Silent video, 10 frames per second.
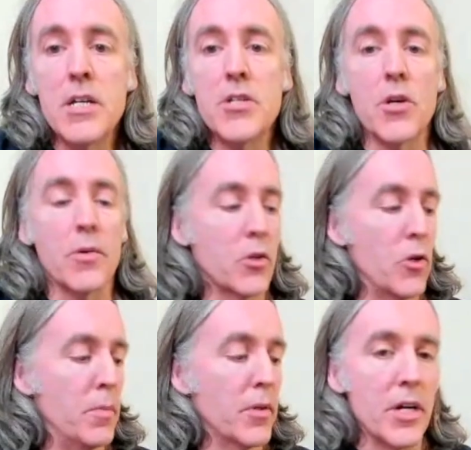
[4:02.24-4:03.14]
So a chord
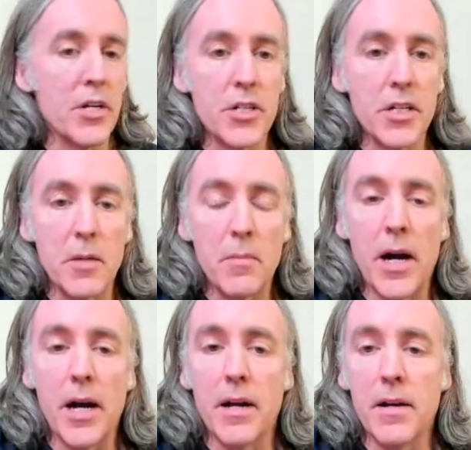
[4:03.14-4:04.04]
progression that you
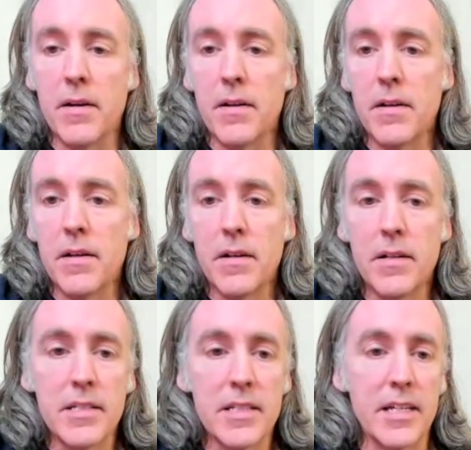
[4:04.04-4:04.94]
might
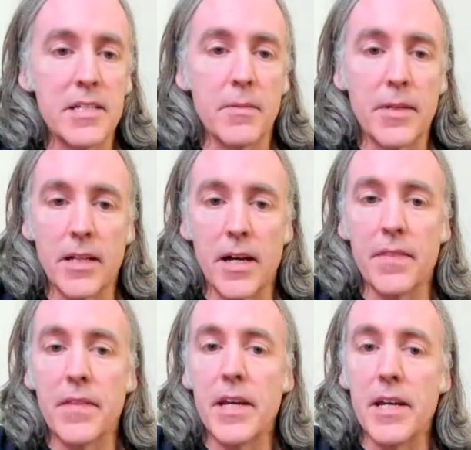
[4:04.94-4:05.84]
say something like
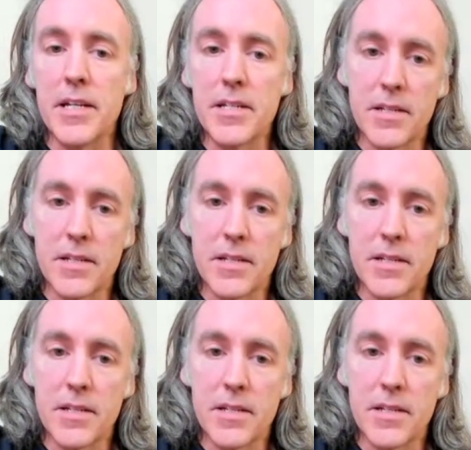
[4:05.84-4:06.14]
this